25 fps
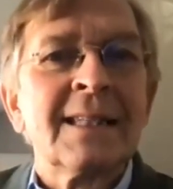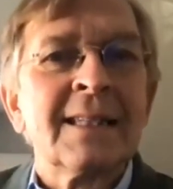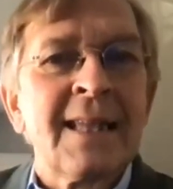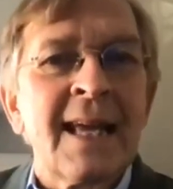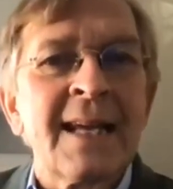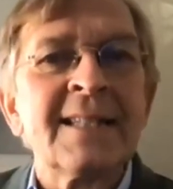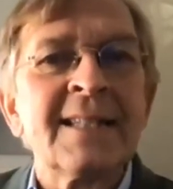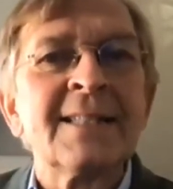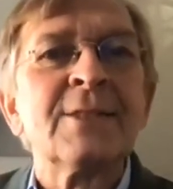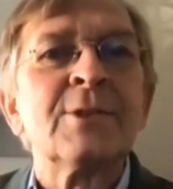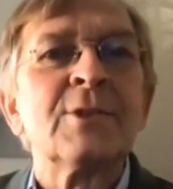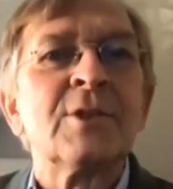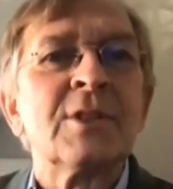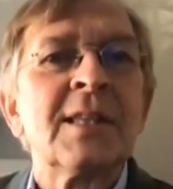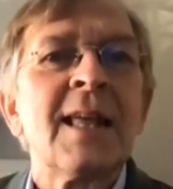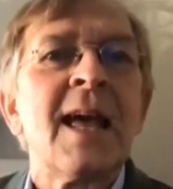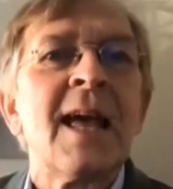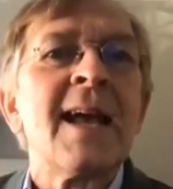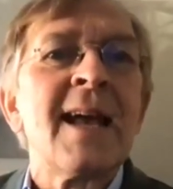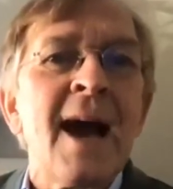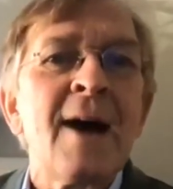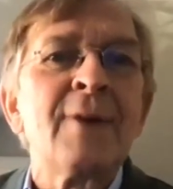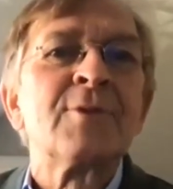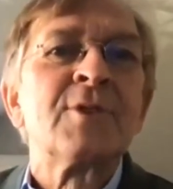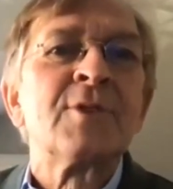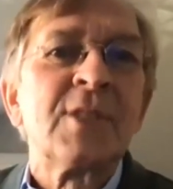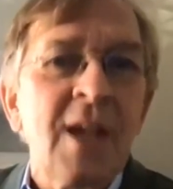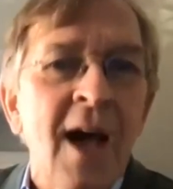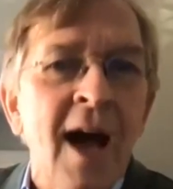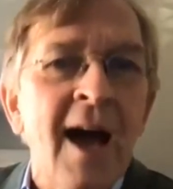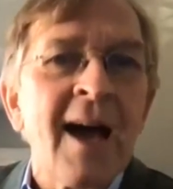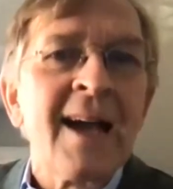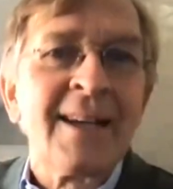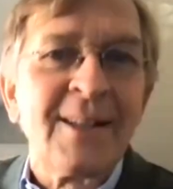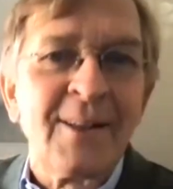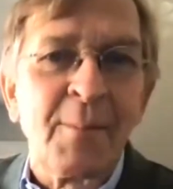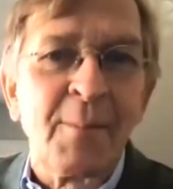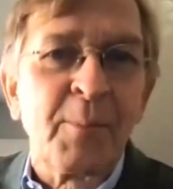tends to stay
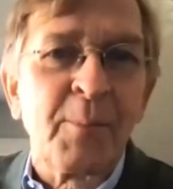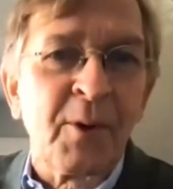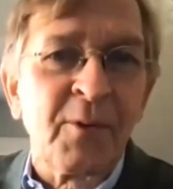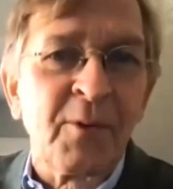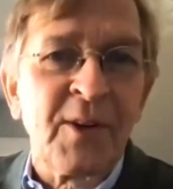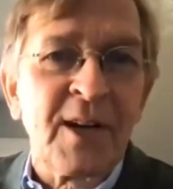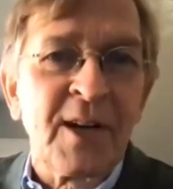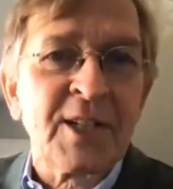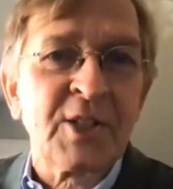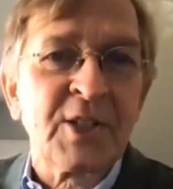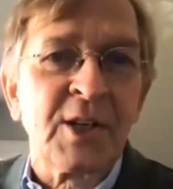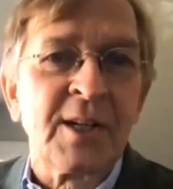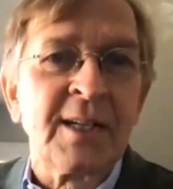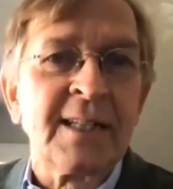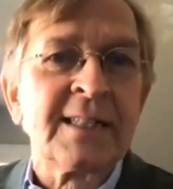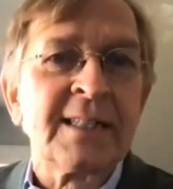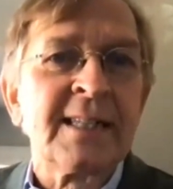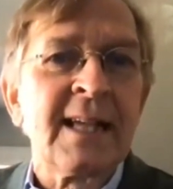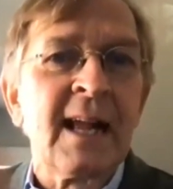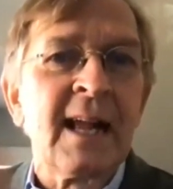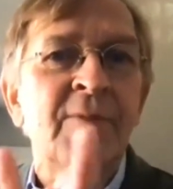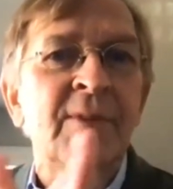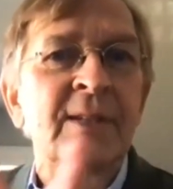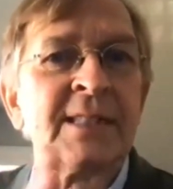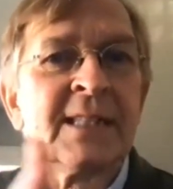outside the profession itself.